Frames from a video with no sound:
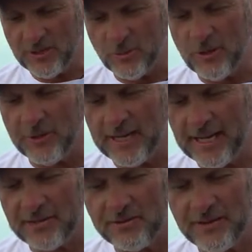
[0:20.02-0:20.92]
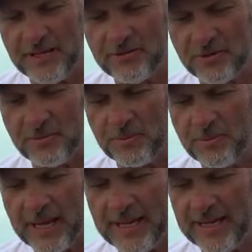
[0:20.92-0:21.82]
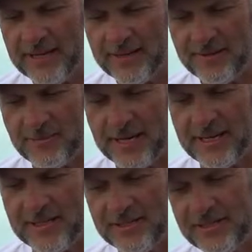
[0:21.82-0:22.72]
We would catch fish from the bank back in the